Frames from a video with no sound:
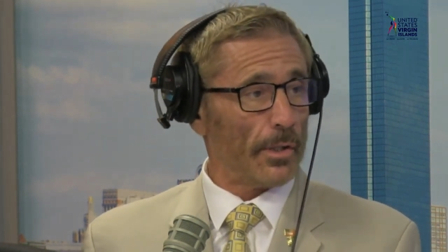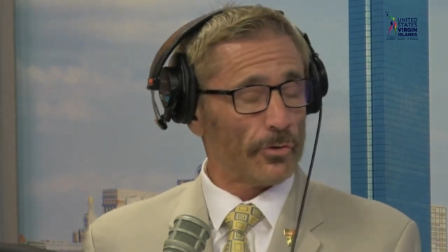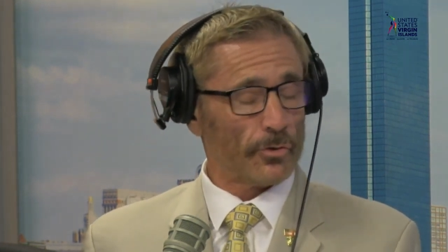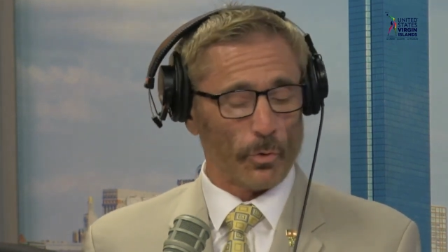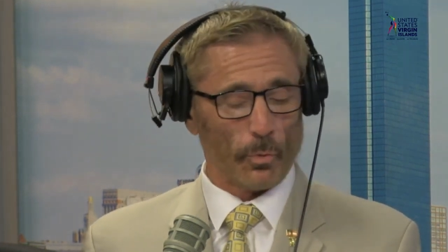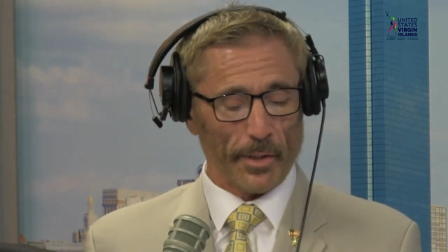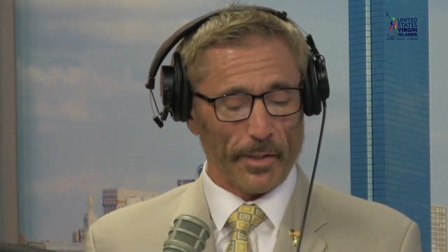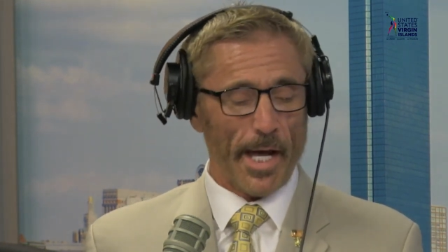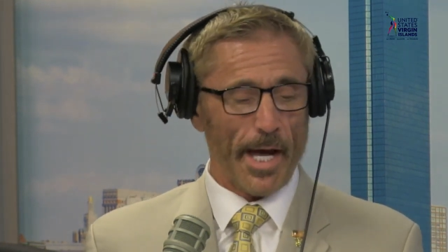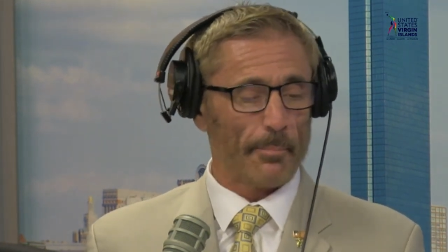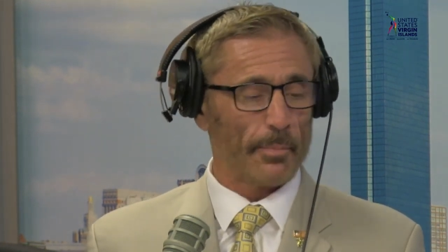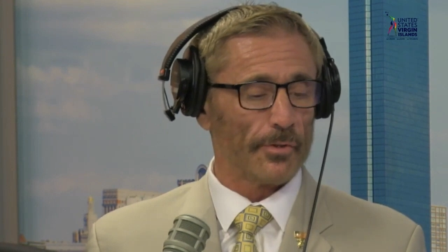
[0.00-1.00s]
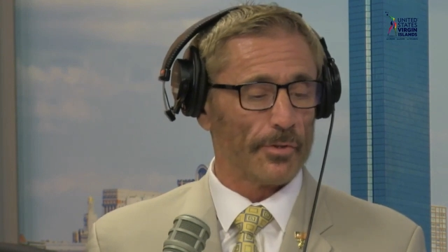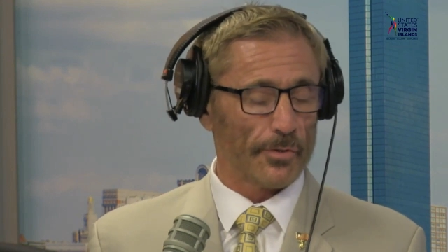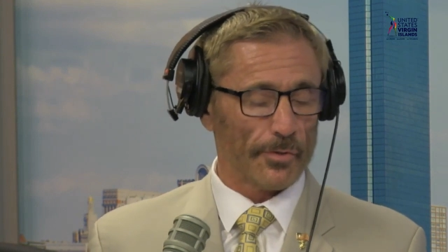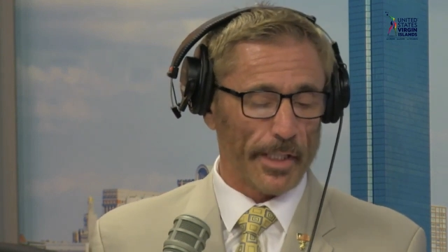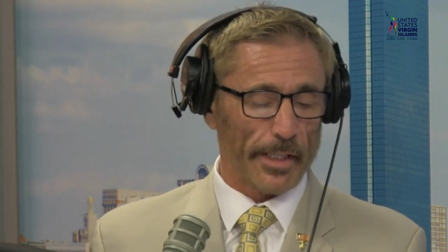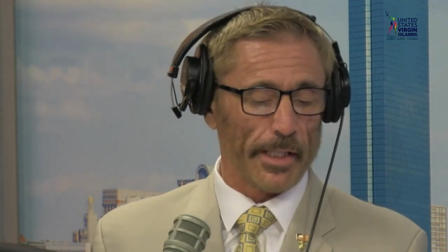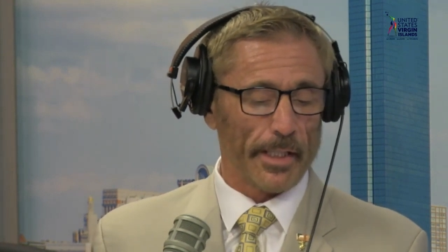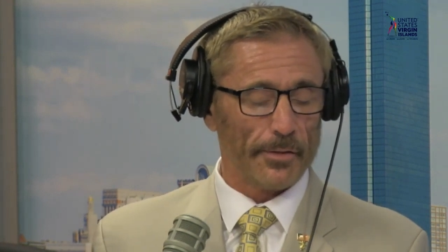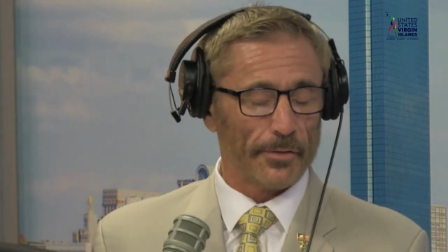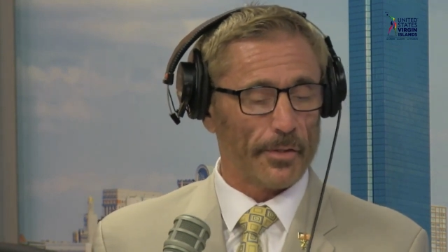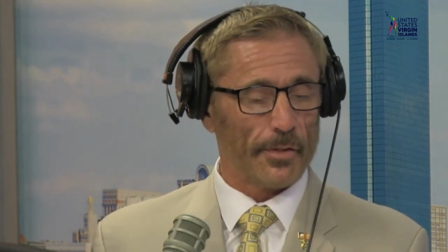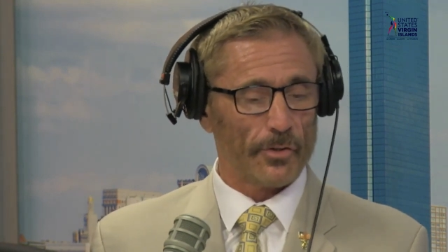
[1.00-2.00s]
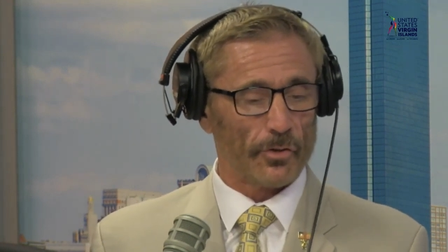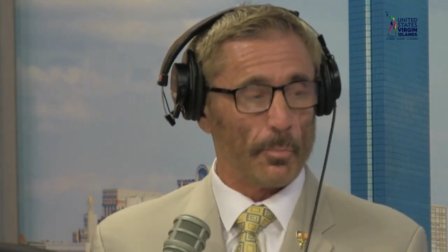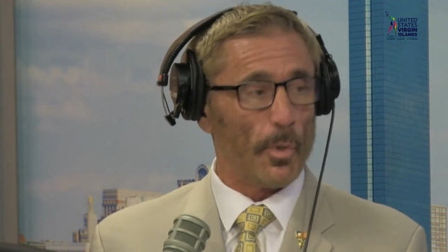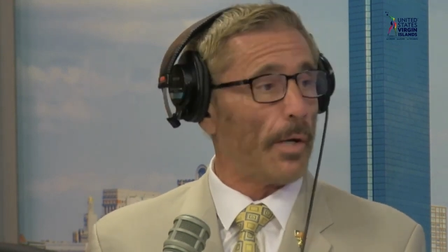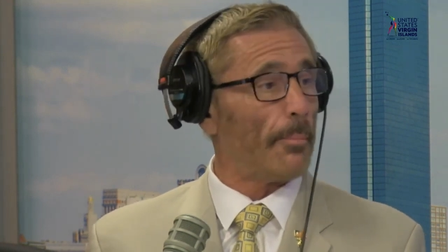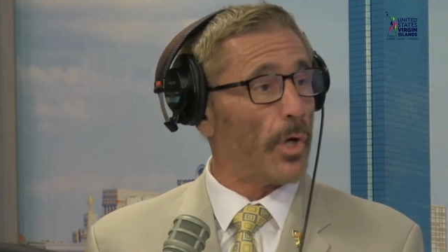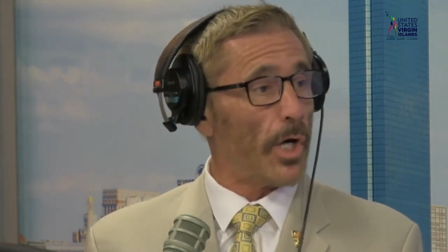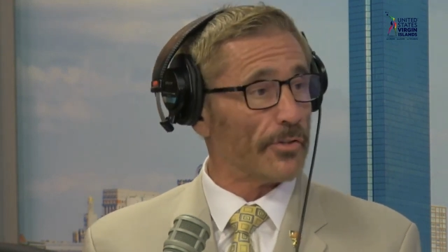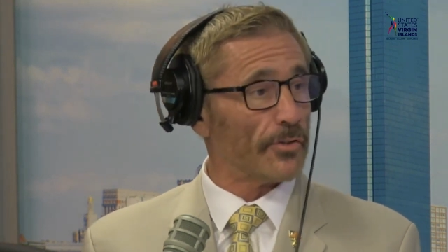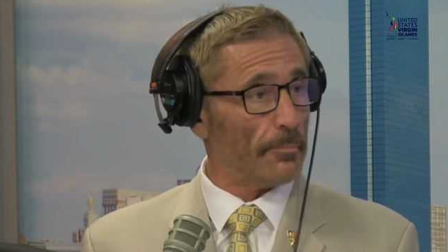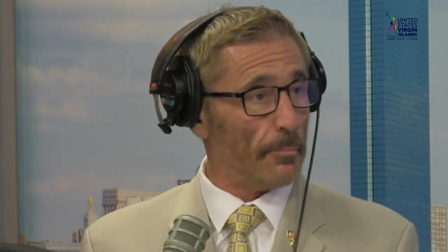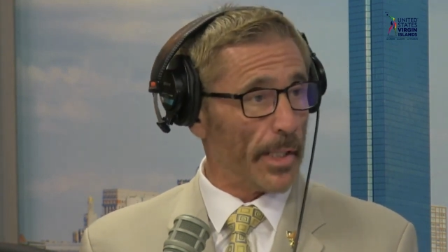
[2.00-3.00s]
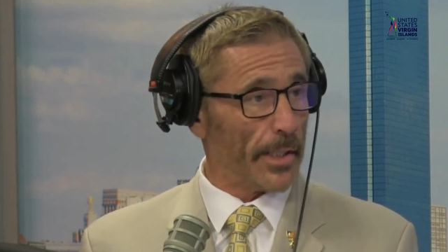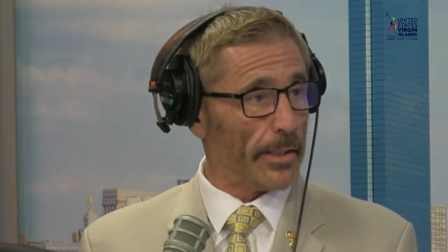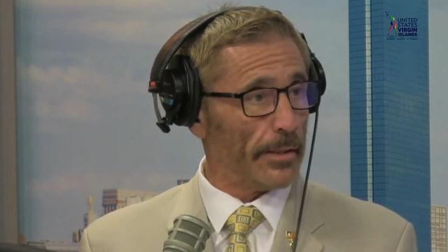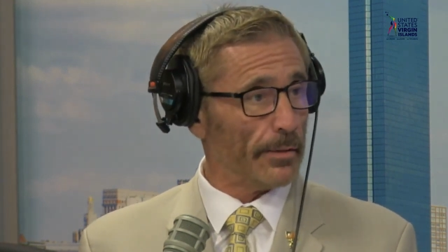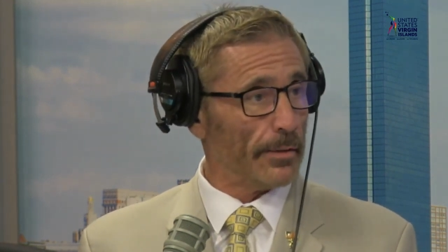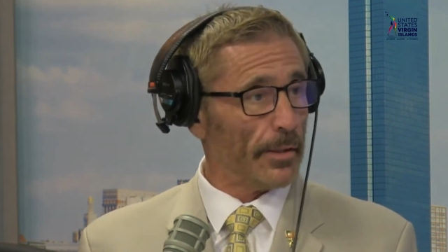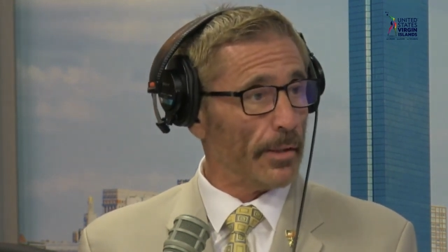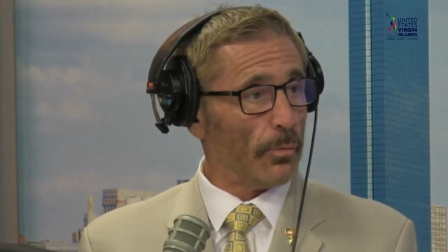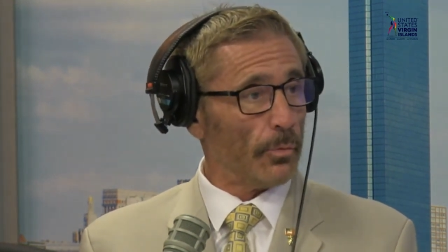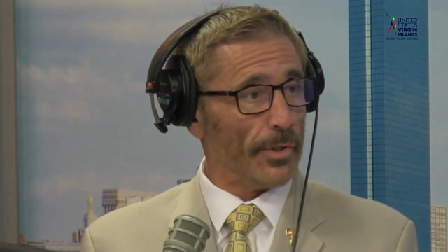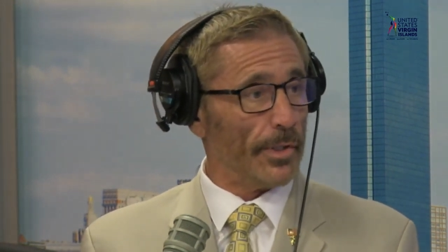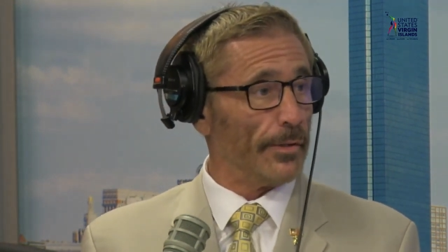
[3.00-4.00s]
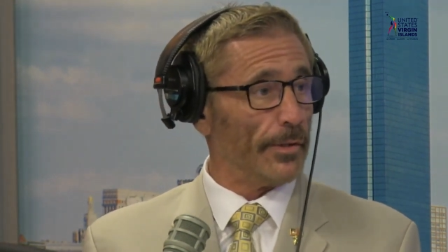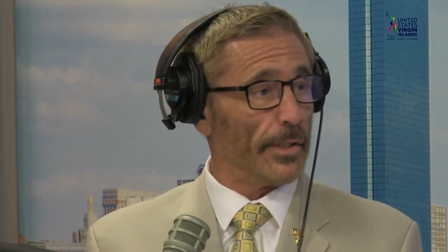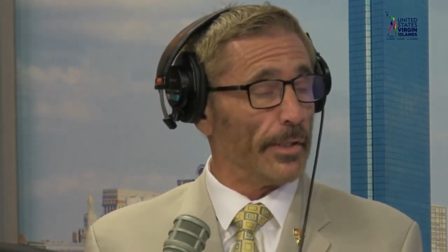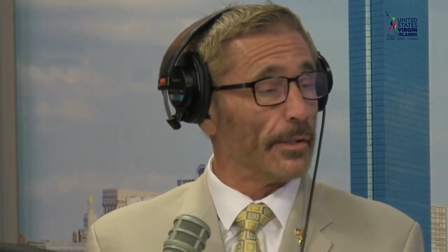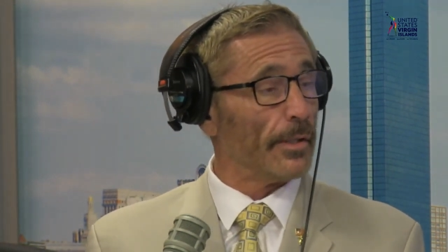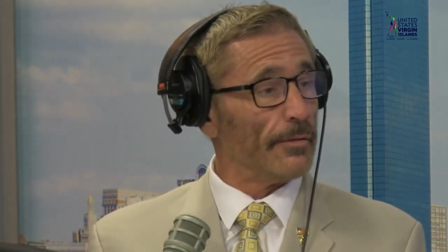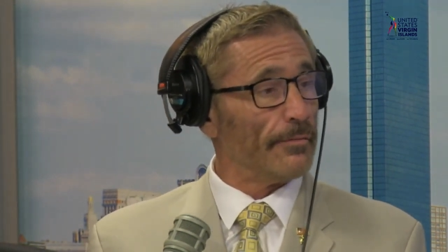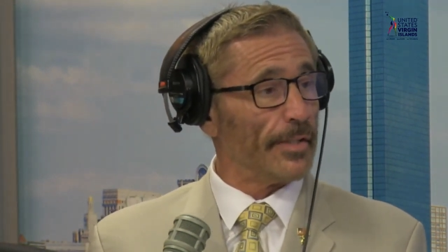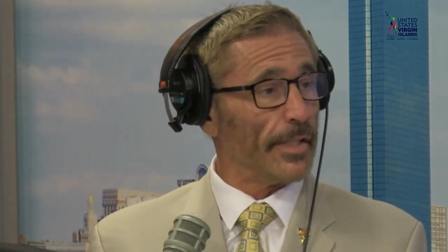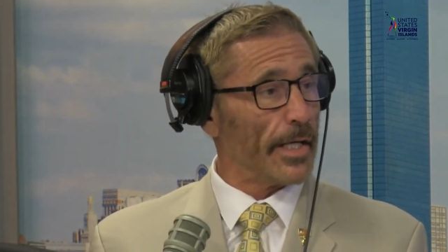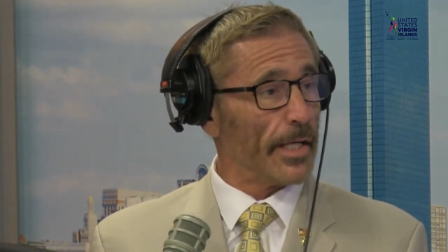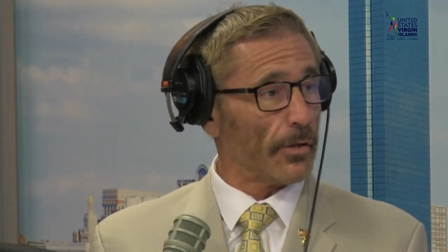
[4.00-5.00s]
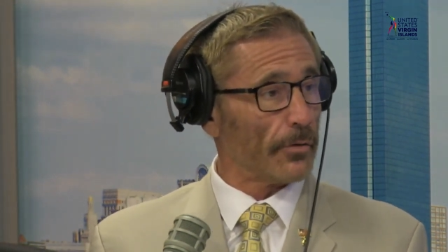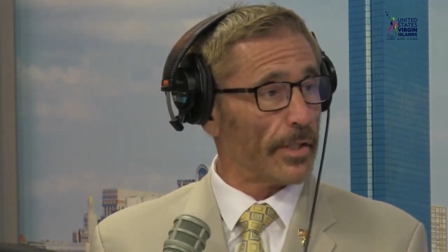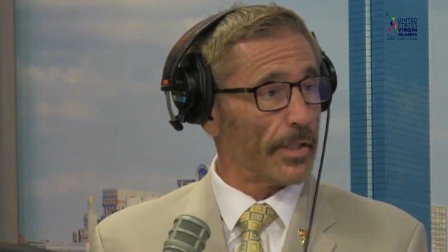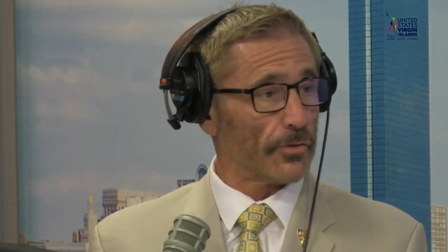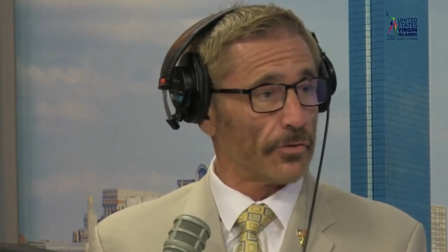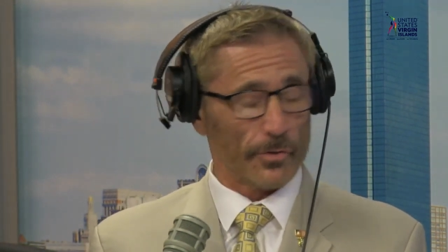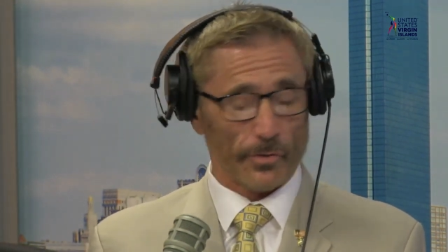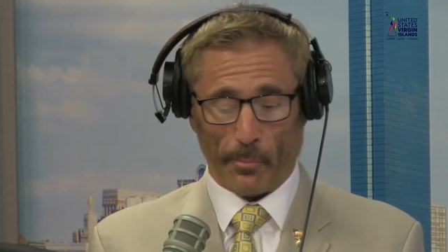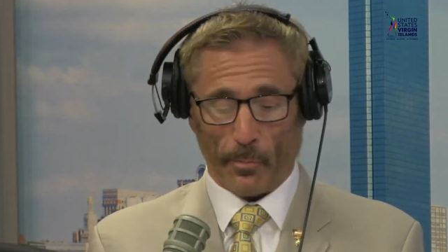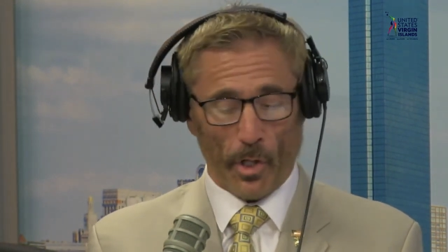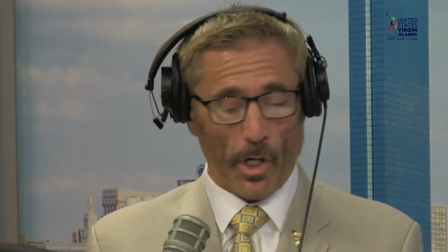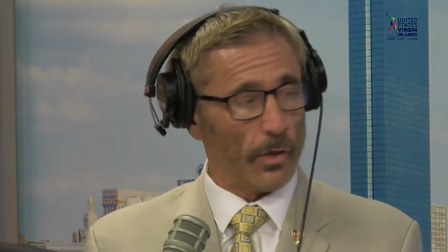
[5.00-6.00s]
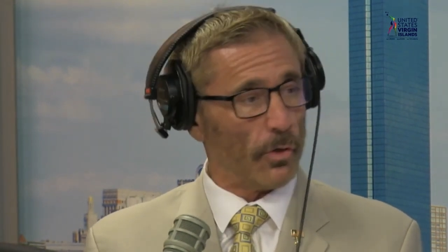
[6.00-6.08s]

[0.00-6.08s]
So what happens is they get into these small pods of money within the VA healthcare system all